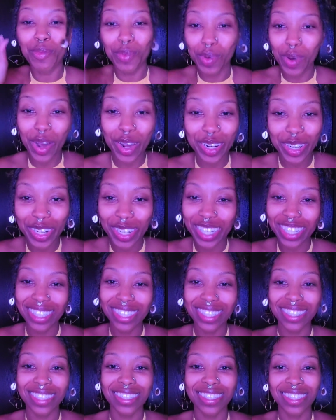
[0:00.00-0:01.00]

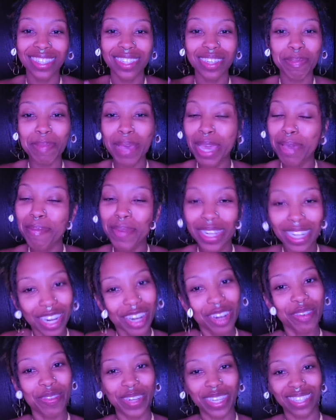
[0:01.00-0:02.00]
water make me
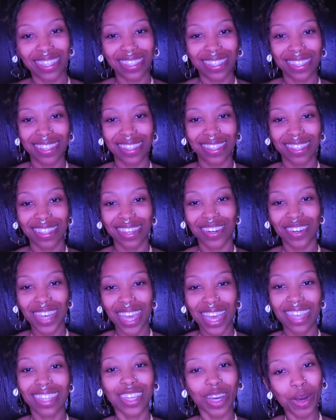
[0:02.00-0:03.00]
nervous.
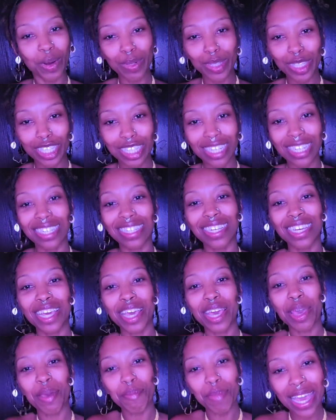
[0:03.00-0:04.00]
Okay, the ocean
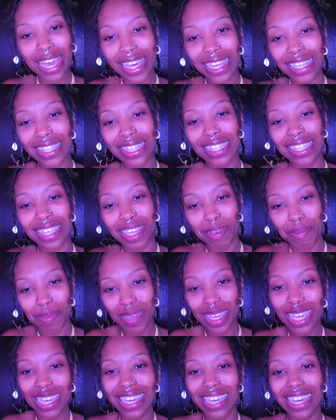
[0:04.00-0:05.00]
makes
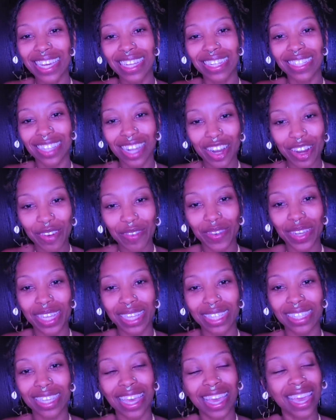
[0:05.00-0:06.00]
me
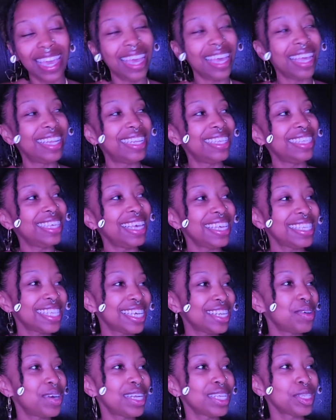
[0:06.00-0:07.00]
nervous. And yes,
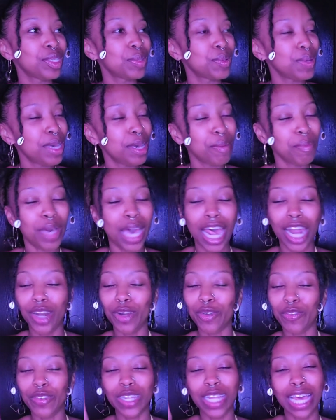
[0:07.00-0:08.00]
I know how to swim, but I
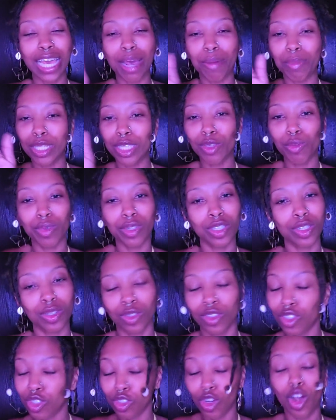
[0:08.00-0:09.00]
don't feel like I'm a super
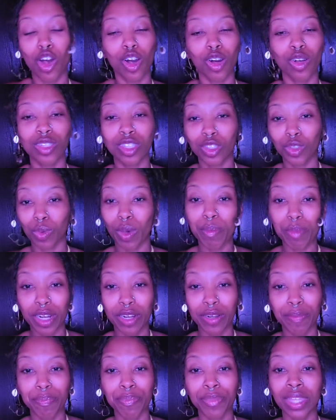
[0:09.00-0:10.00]
strong
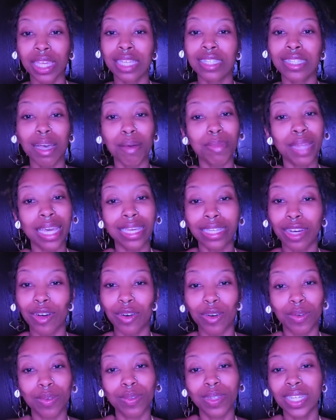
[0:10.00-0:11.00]
swimmer. So I'm like,
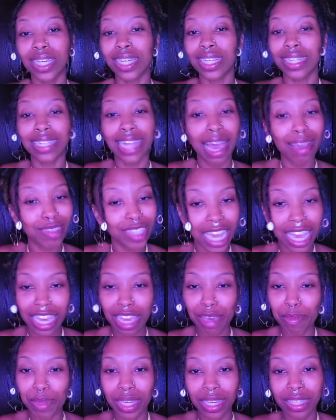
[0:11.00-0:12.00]
yo, life
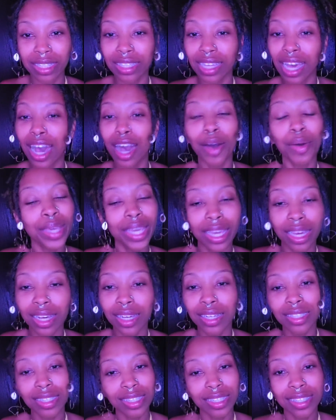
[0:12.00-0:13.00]
jacket me. I don't
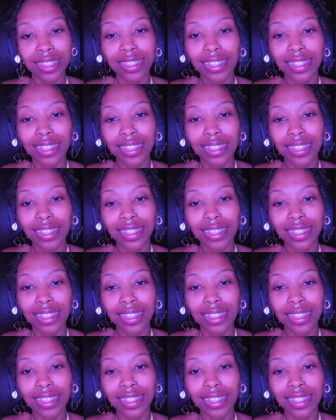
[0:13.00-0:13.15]
care.